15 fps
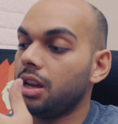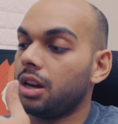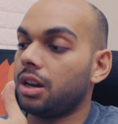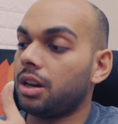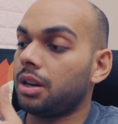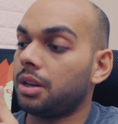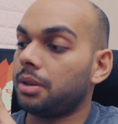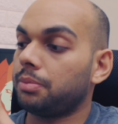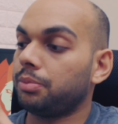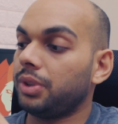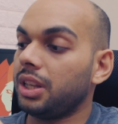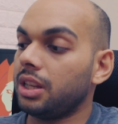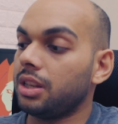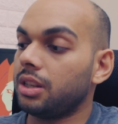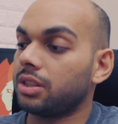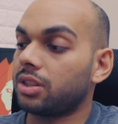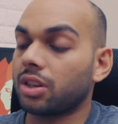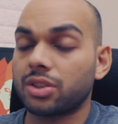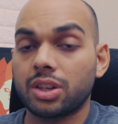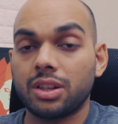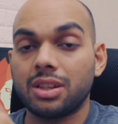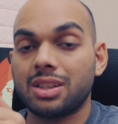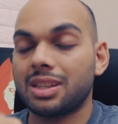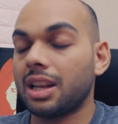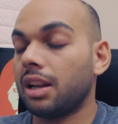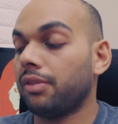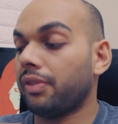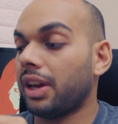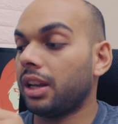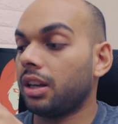the suction
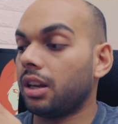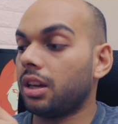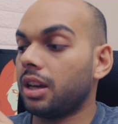itself, and